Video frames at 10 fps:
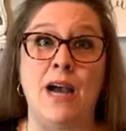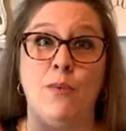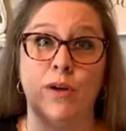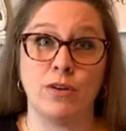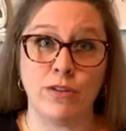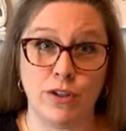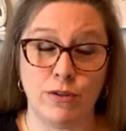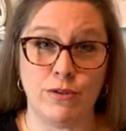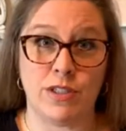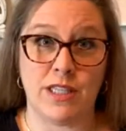I will
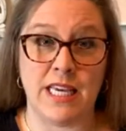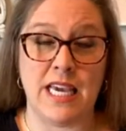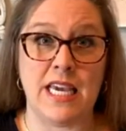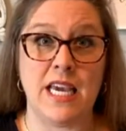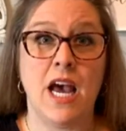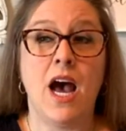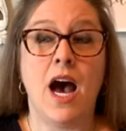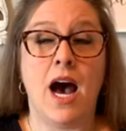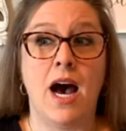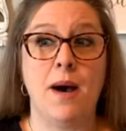use the
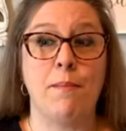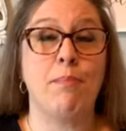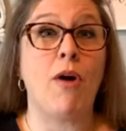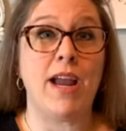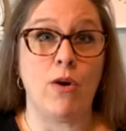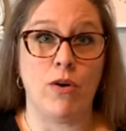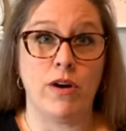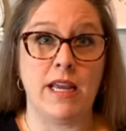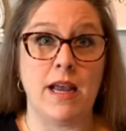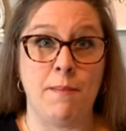um,
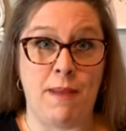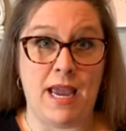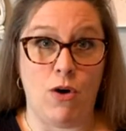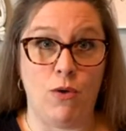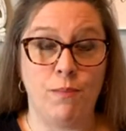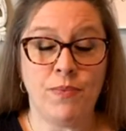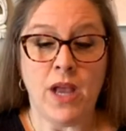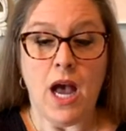priority mail.